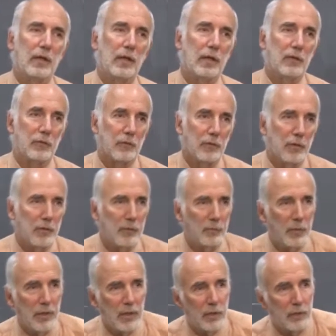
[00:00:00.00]
is going to
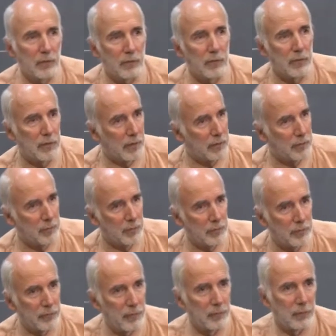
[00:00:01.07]
be deductible
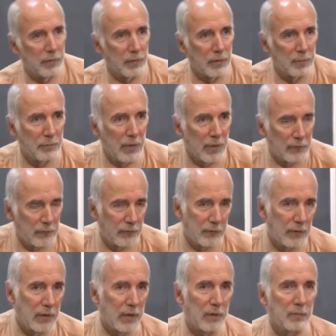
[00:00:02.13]
from your income tax as
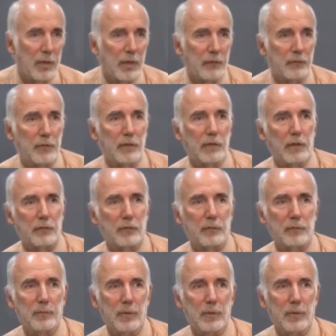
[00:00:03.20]
an itemized deduction.